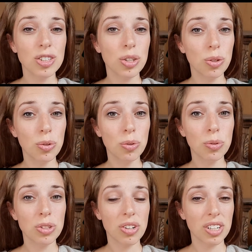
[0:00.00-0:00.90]
you
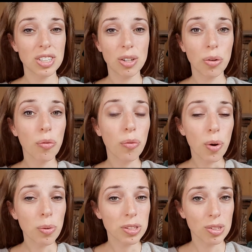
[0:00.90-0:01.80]
starting to look
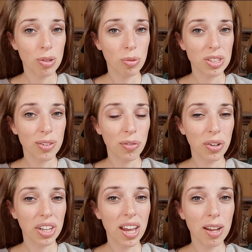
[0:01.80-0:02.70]
forward to the rest of your
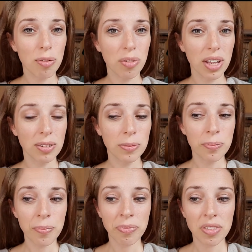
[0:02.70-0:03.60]
life and
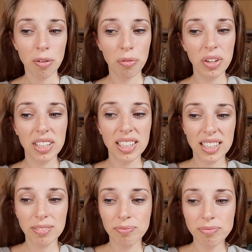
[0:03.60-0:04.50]

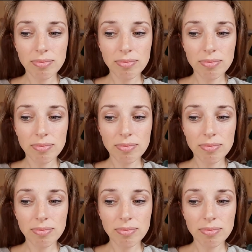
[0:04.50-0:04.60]
feeling